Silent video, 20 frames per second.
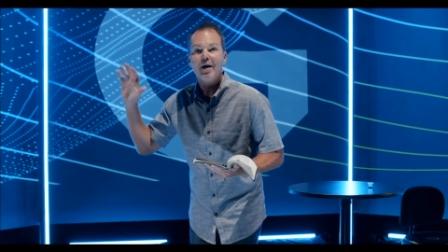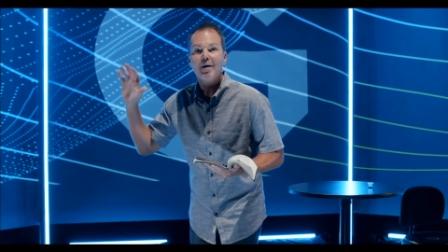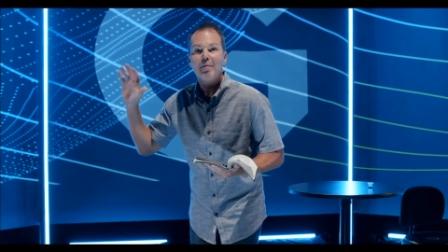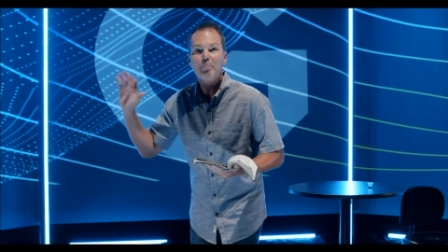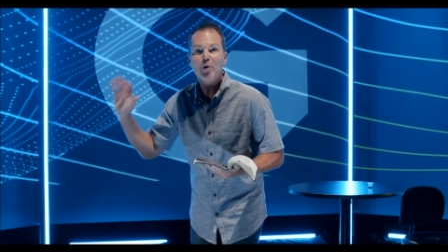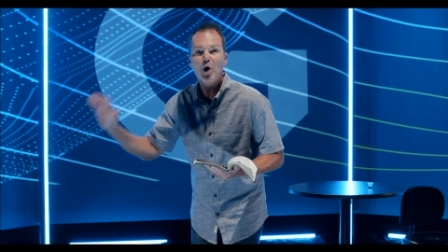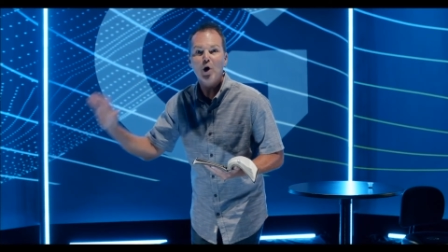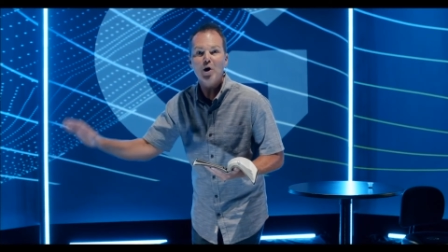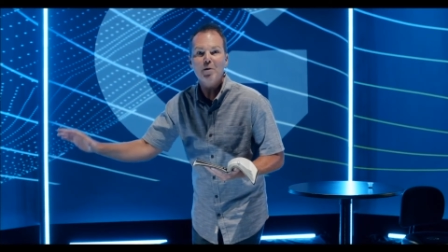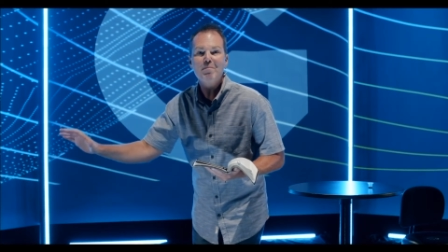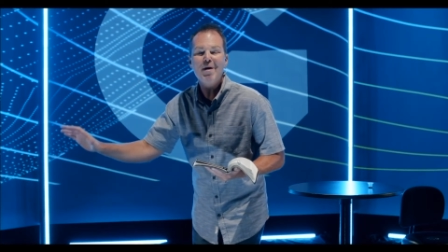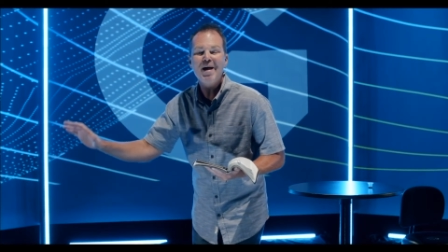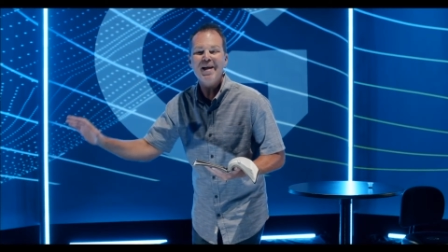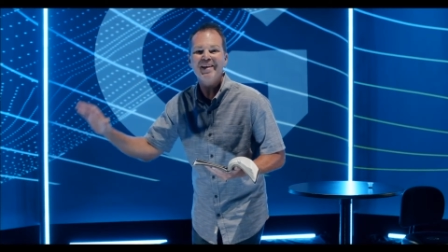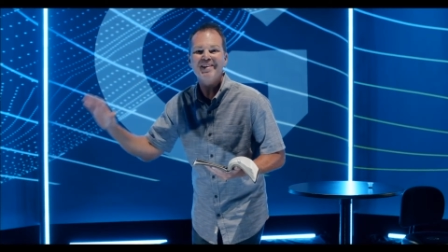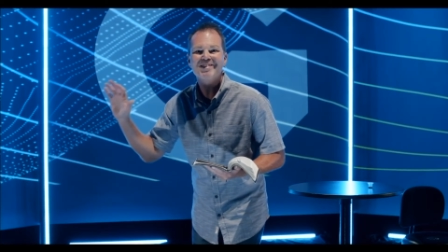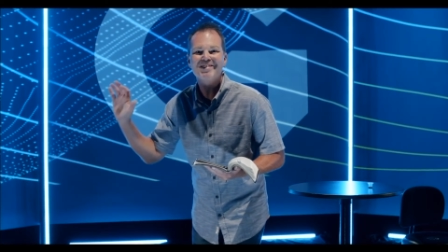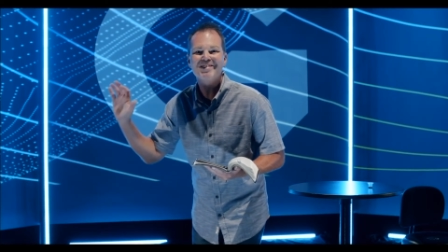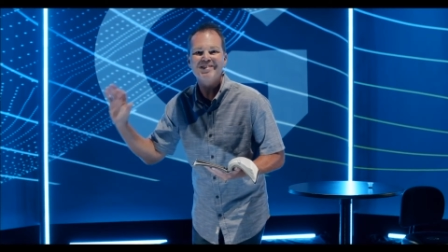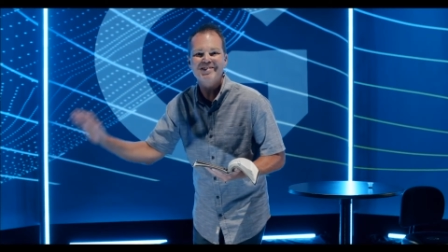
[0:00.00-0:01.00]

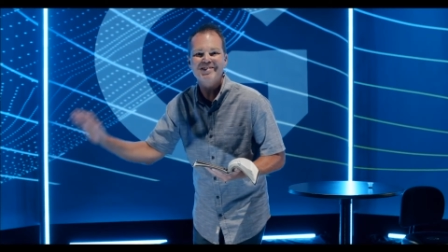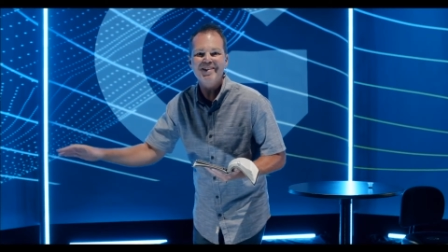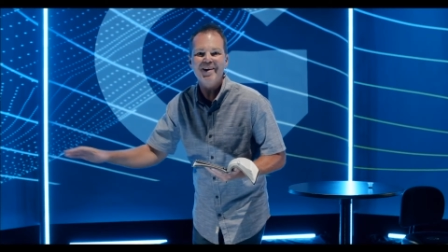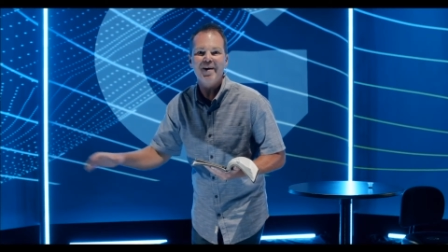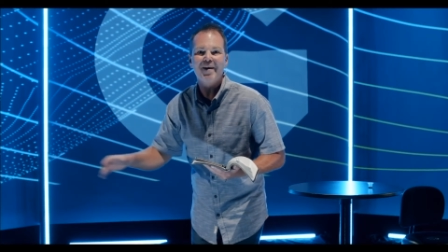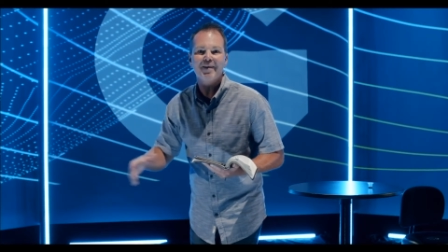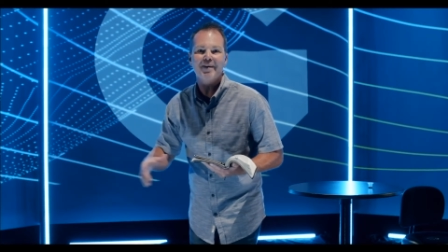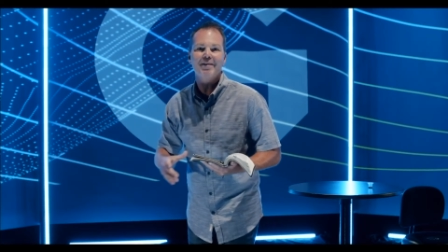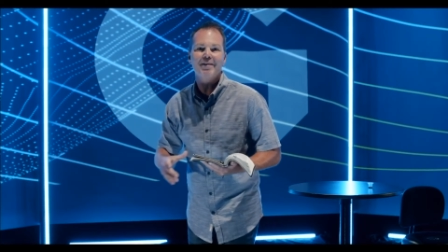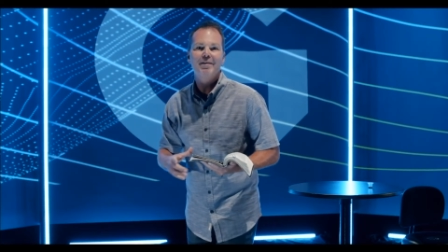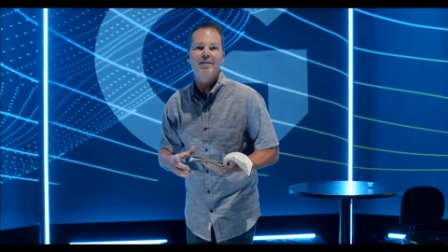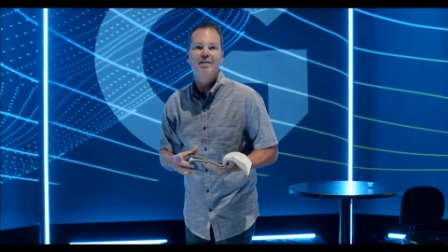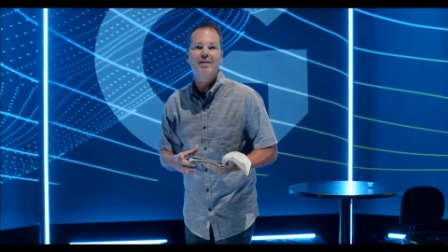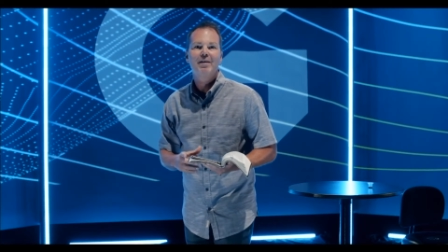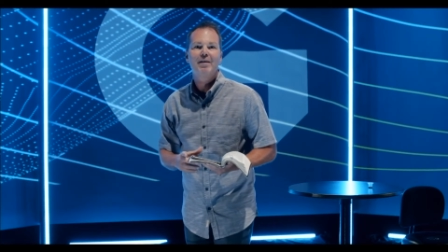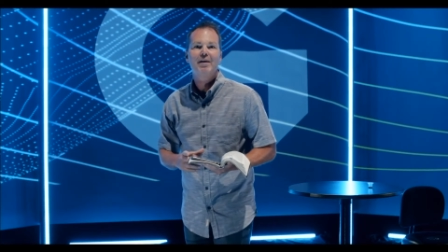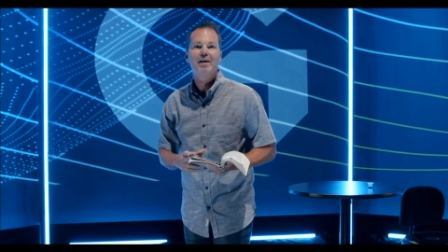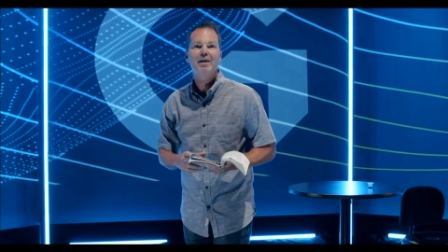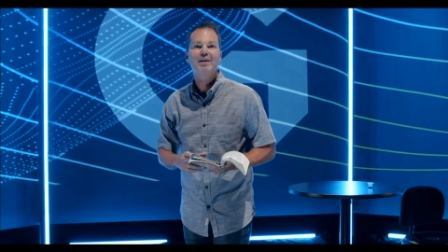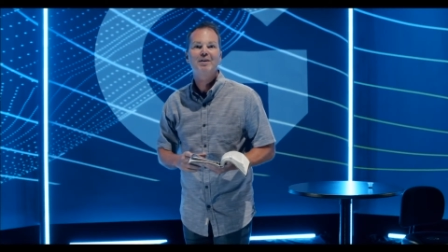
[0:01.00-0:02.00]
Bartimaeus stuck
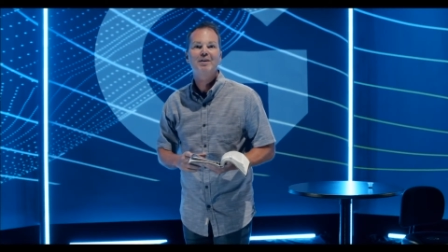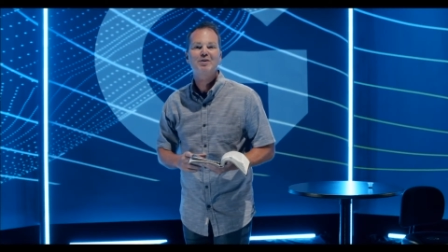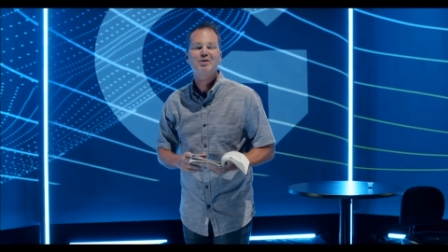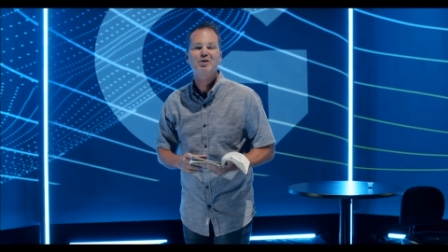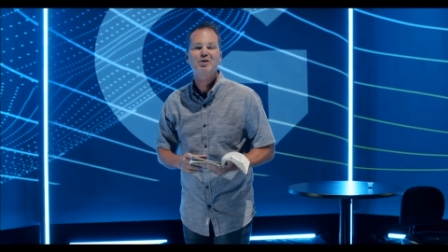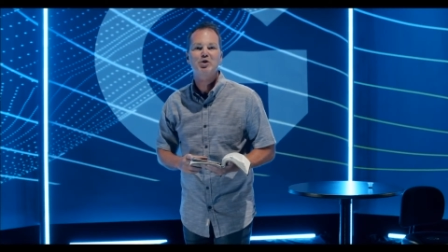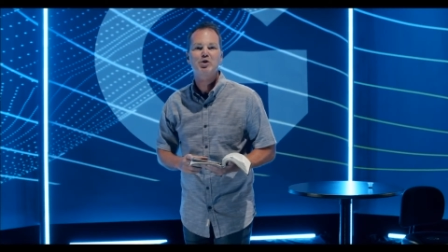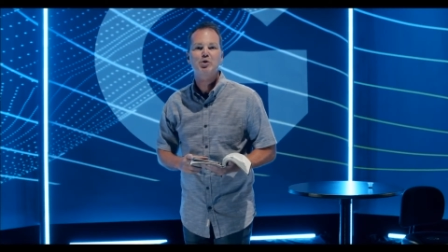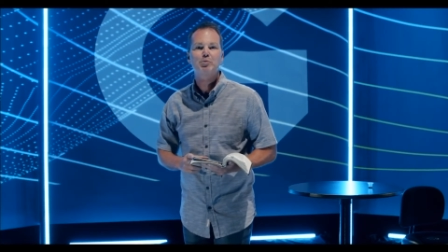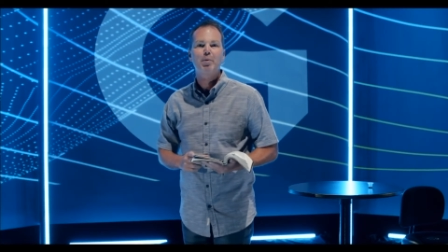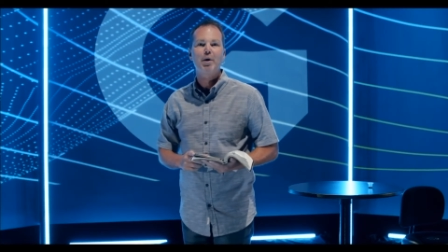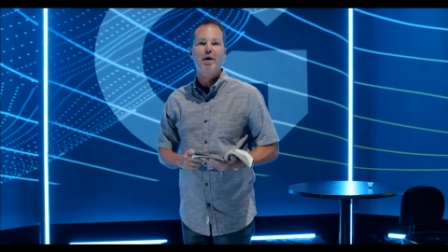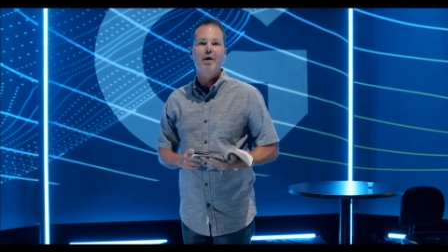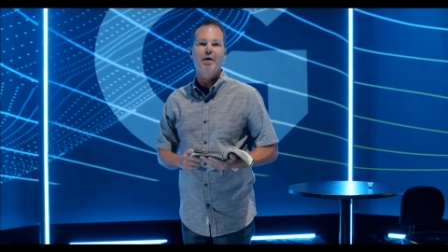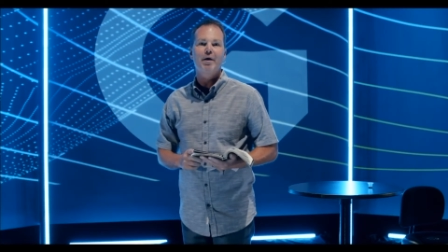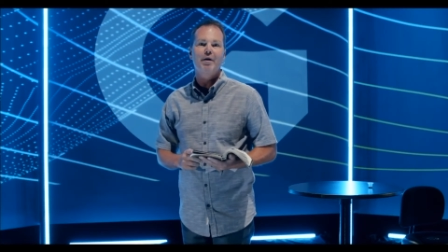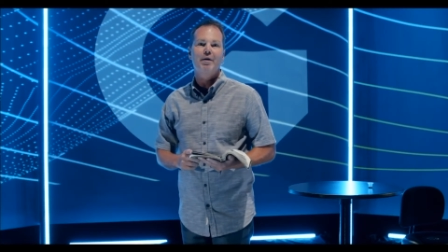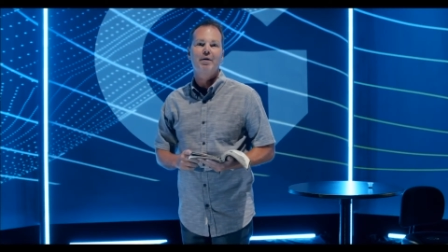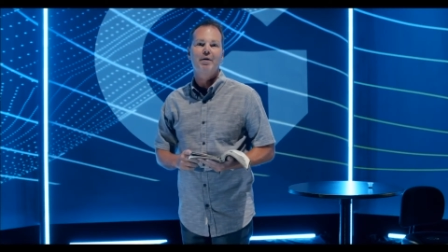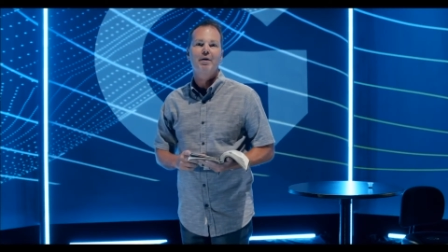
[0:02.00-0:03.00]
in his
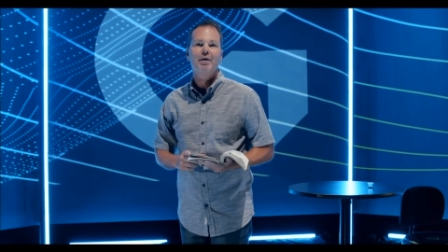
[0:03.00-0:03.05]
despair,